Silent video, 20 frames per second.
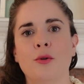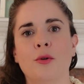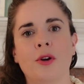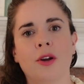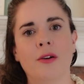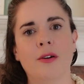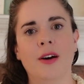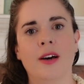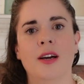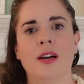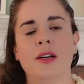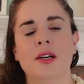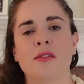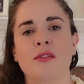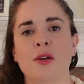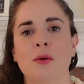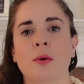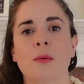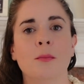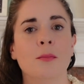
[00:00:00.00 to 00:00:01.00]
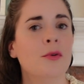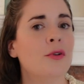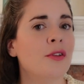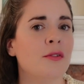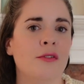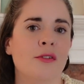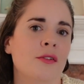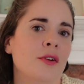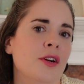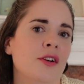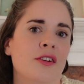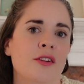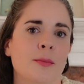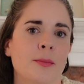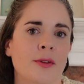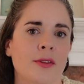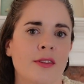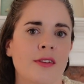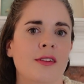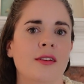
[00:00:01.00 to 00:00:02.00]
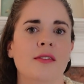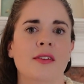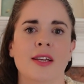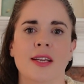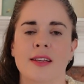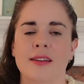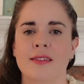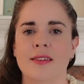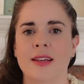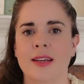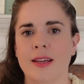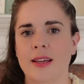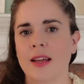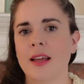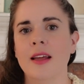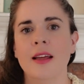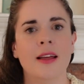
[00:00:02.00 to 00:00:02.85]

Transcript: or go higher if you want more than 4 inches positive ease. Like,